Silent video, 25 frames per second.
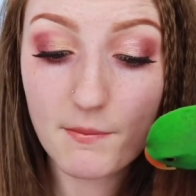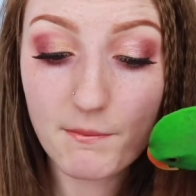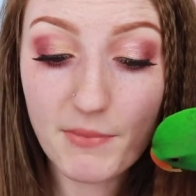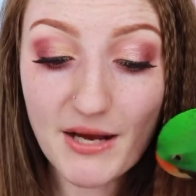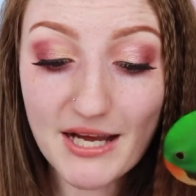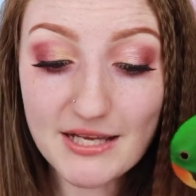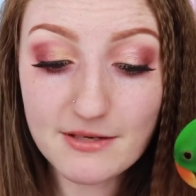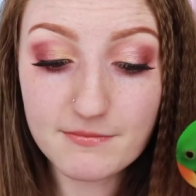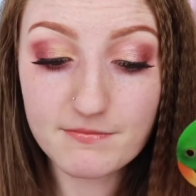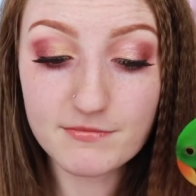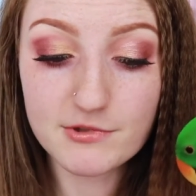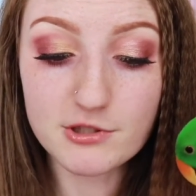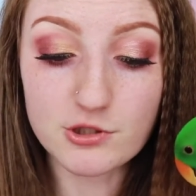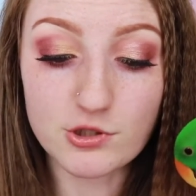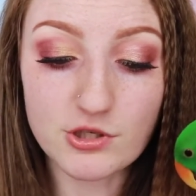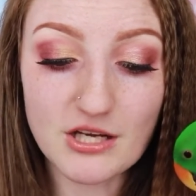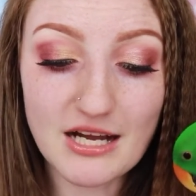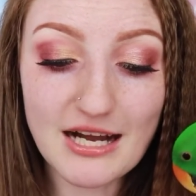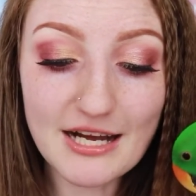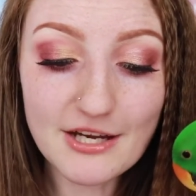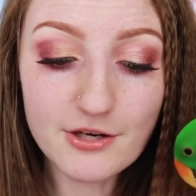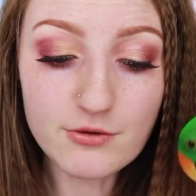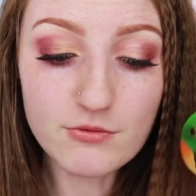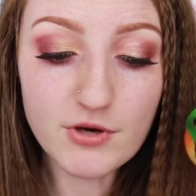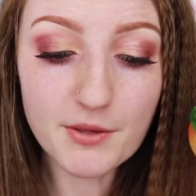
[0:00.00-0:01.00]
But look,
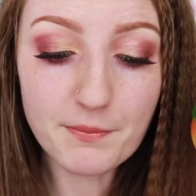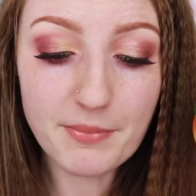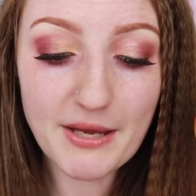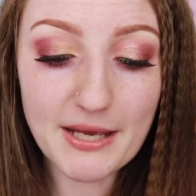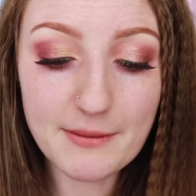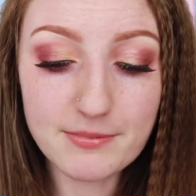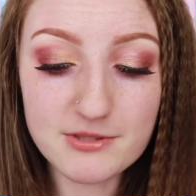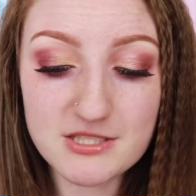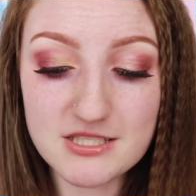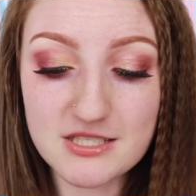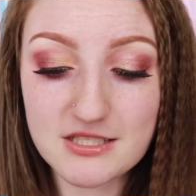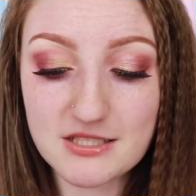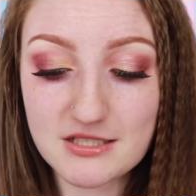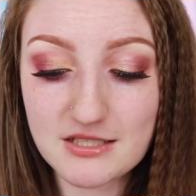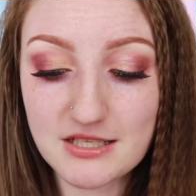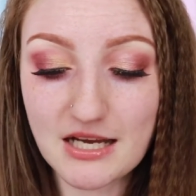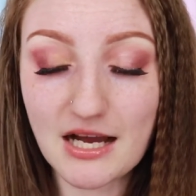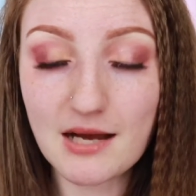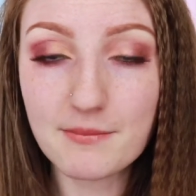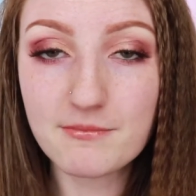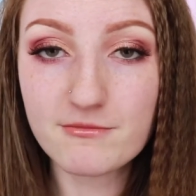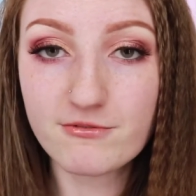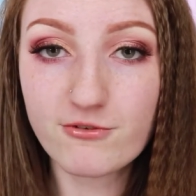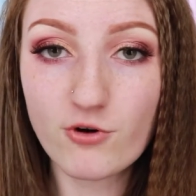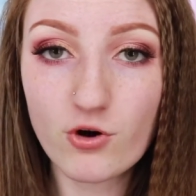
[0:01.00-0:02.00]
I don't want people to
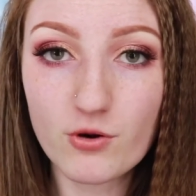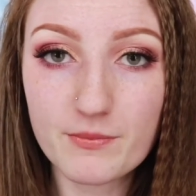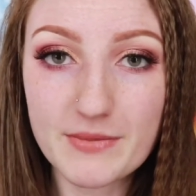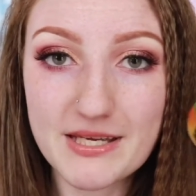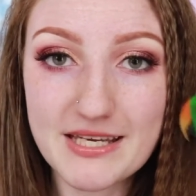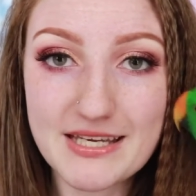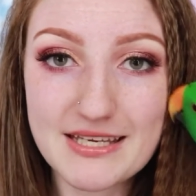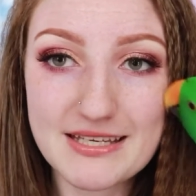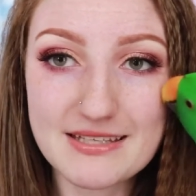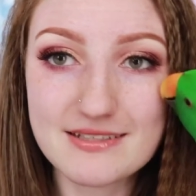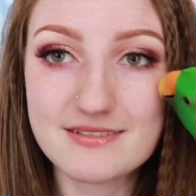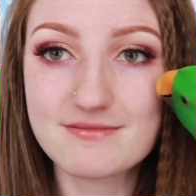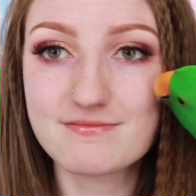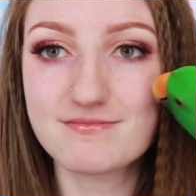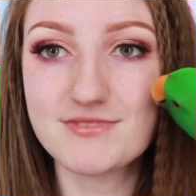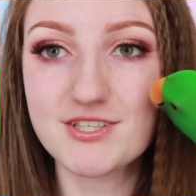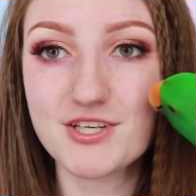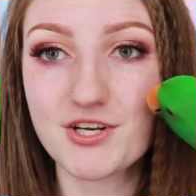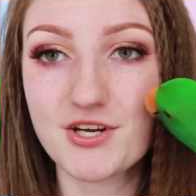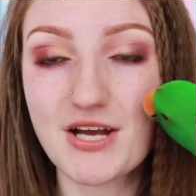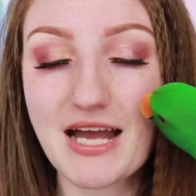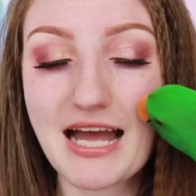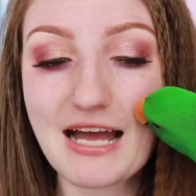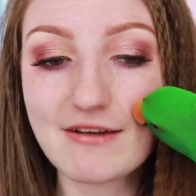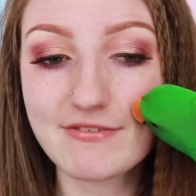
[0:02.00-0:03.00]
come for me,
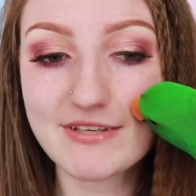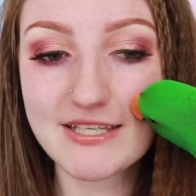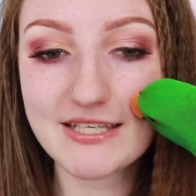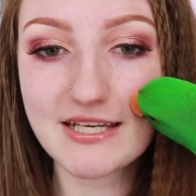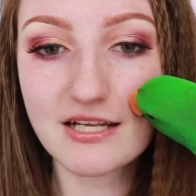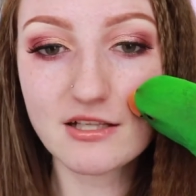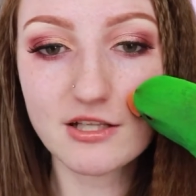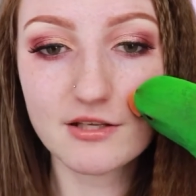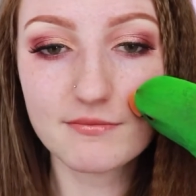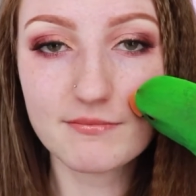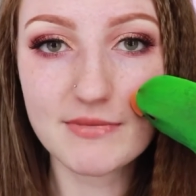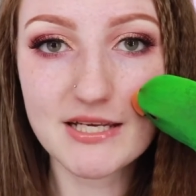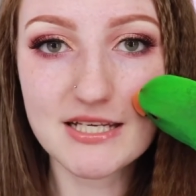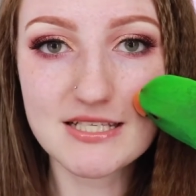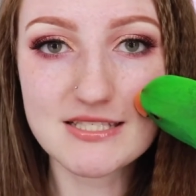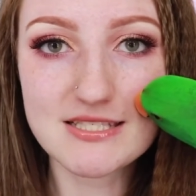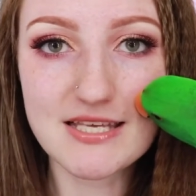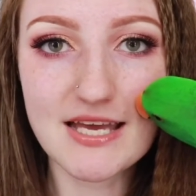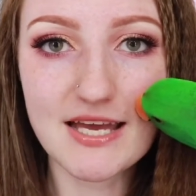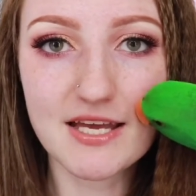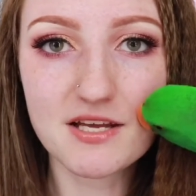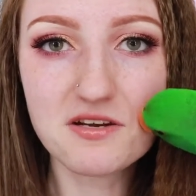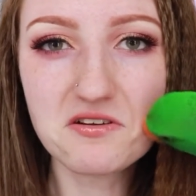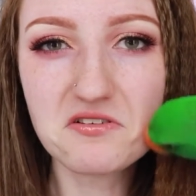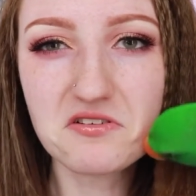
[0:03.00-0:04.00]
you know, have a yell at me
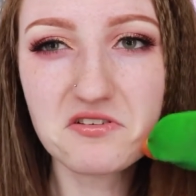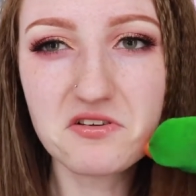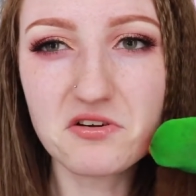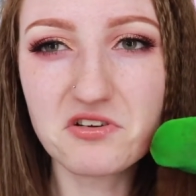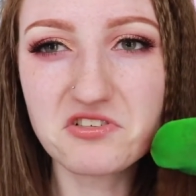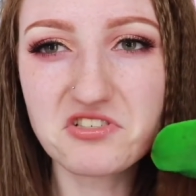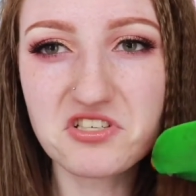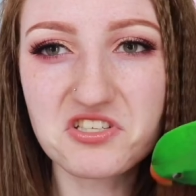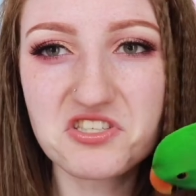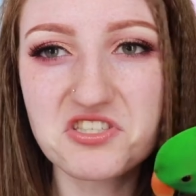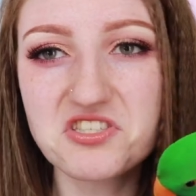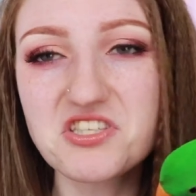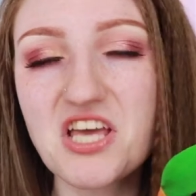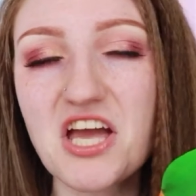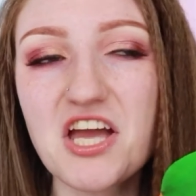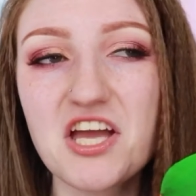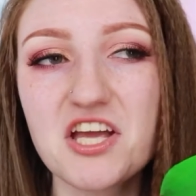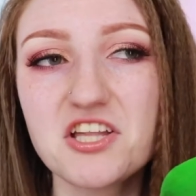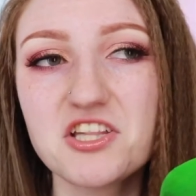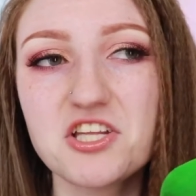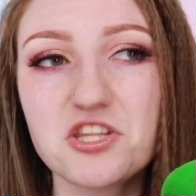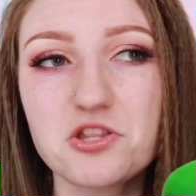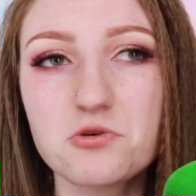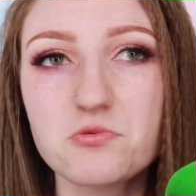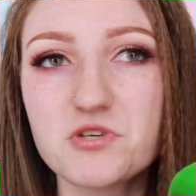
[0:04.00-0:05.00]
saying, oh, you're just
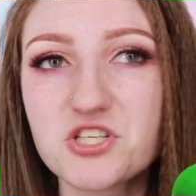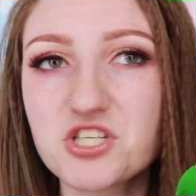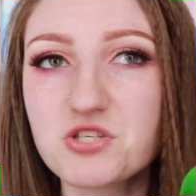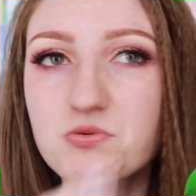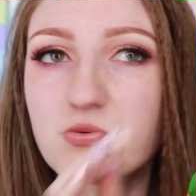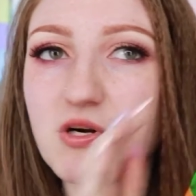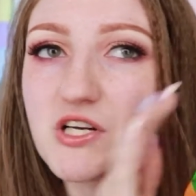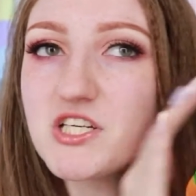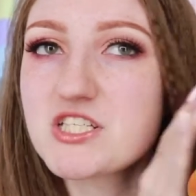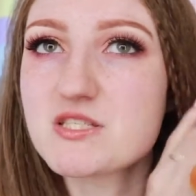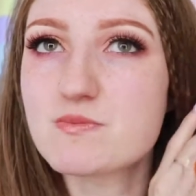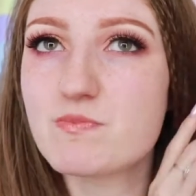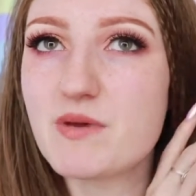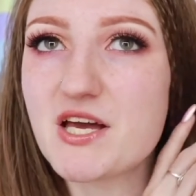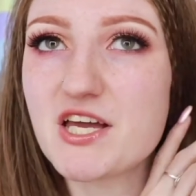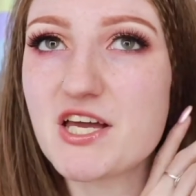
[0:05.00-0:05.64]
saying that the Wish one is